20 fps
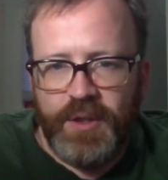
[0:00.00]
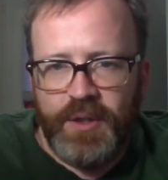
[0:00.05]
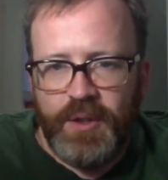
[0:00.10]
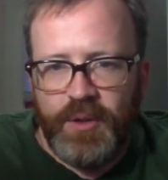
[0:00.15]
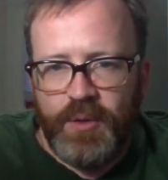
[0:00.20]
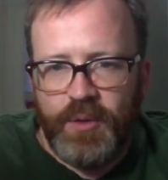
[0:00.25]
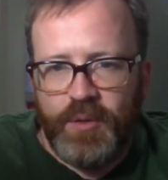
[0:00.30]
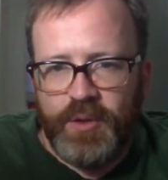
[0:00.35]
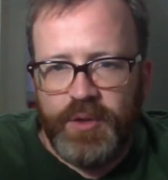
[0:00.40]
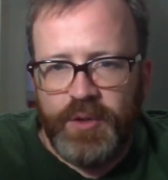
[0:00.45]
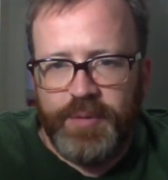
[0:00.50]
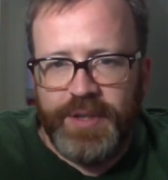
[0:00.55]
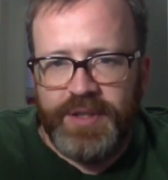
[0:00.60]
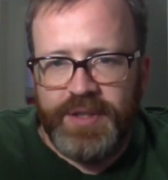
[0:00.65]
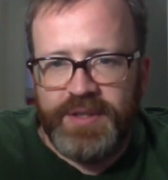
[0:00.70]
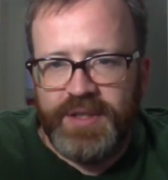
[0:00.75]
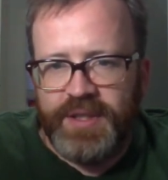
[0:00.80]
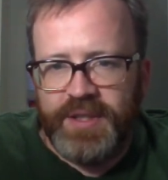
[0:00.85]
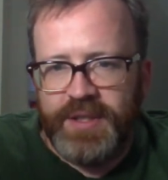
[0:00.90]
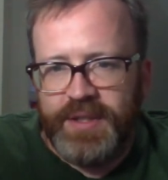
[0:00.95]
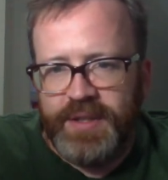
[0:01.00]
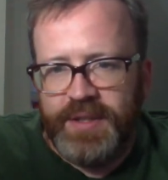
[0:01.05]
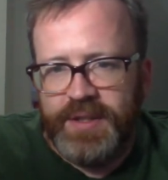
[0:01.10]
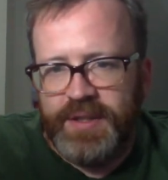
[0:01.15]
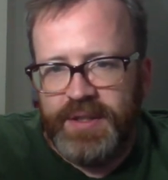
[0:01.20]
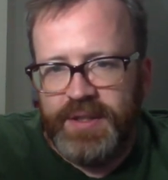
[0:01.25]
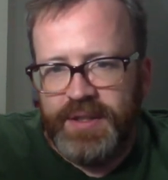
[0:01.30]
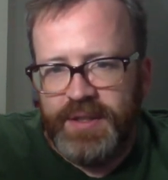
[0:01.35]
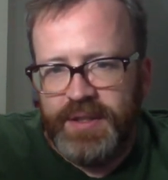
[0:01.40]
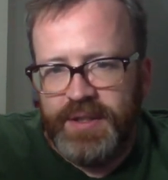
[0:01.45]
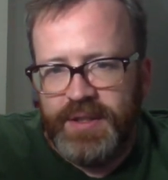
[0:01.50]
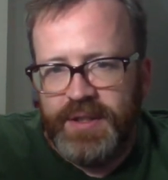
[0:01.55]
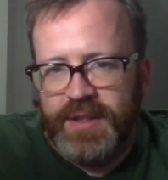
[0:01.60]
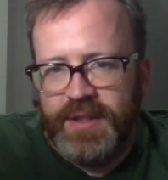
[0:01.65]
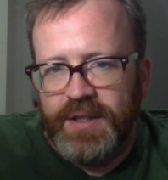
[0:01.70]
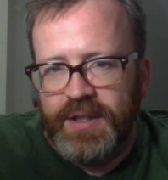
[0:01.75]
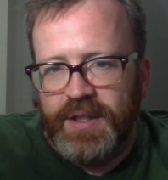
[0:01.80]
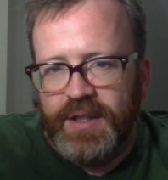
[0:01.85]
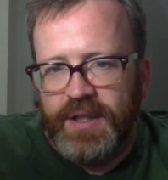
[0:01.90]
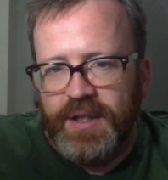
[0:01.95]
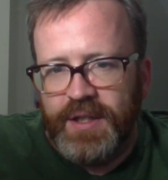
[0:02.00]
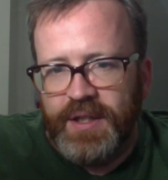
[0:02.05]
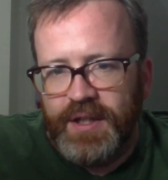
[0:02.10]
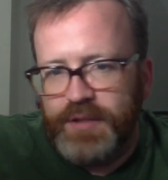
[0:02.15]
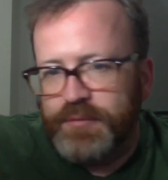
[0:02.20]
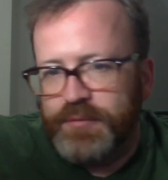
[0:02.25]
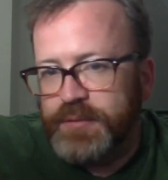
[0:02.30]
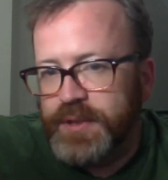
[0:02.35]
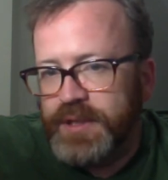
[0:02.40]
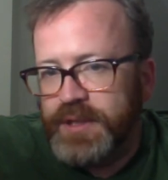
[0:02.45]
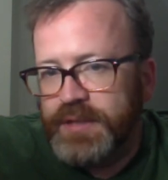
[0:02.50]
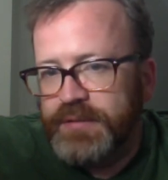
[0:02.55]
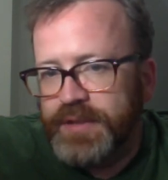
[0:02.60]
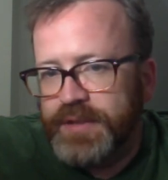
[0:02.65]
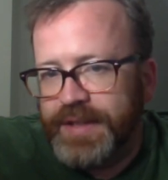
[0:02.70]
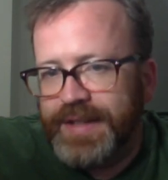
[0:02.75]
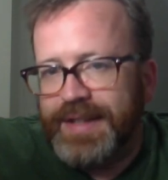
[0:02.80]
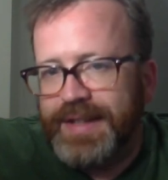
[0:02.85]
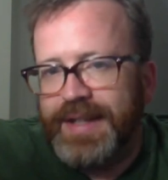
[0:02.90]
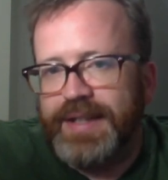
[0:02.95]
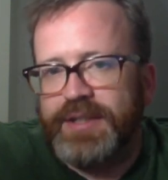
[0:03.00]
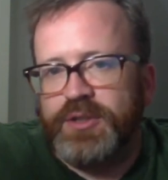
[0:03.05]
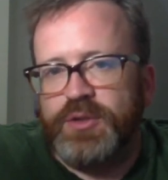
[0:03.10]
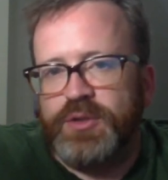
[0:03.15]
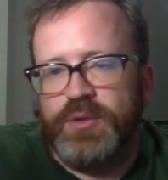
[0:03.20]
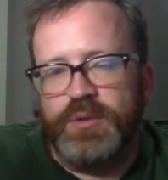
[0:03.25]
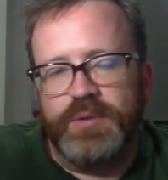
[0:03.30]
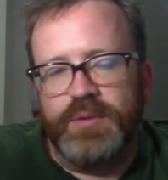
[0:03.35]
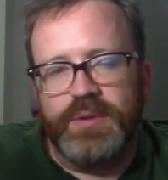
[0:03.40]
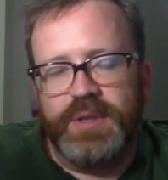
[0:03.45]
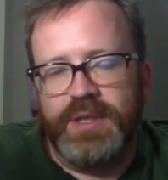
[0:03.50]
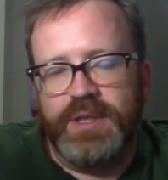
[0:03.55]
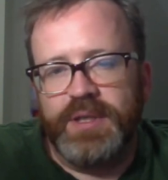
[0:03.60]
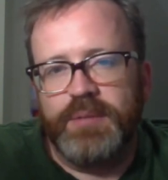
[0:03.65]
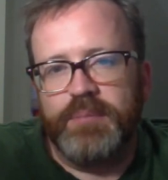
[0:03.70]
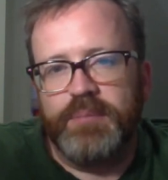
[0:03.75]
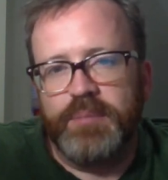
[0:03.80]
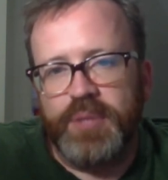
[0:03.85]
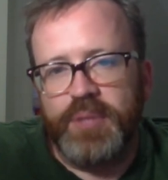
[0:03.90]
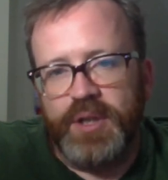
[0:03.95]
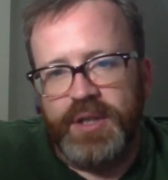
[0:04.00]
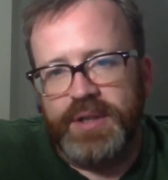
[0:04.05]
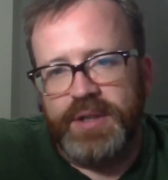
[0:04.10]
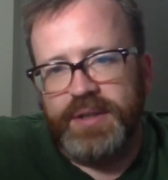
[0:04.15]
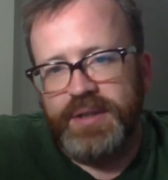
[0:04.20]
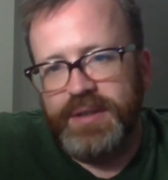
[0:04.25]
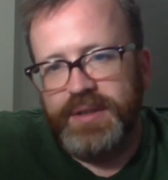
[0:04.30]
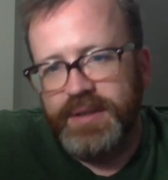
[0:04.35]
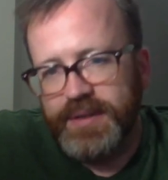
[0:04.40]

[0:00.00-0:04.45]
Or you might say, "I'd really, really like to, but..."